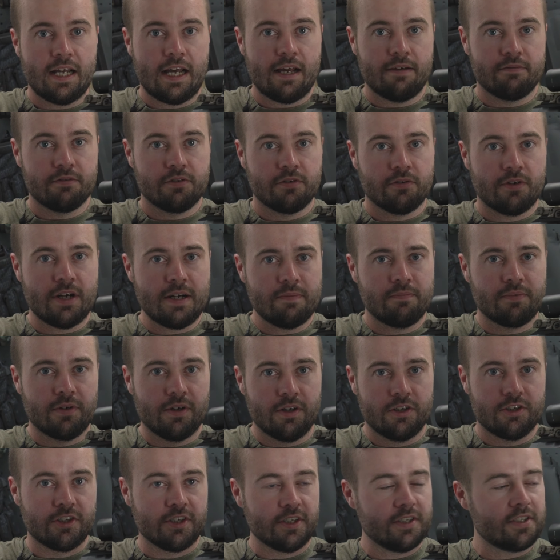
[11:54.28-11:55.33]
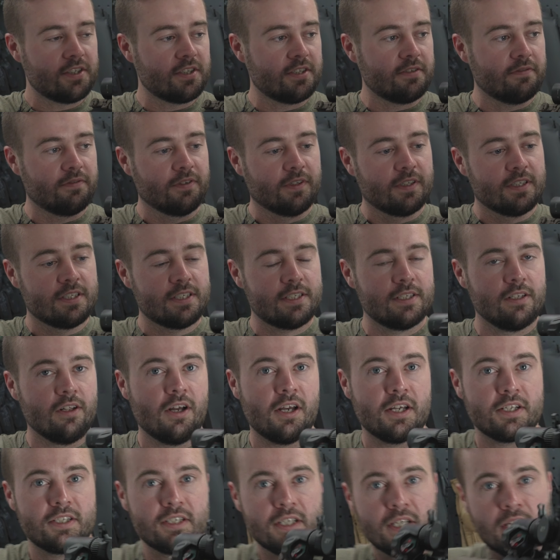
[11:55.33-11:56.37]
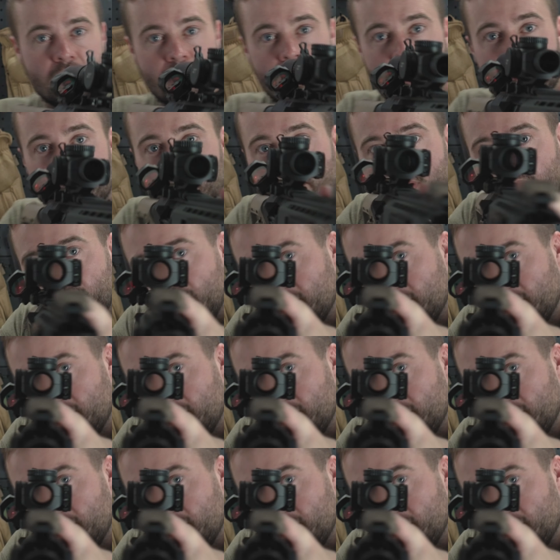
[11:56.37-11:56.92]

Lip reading: have great purchase for the slide, but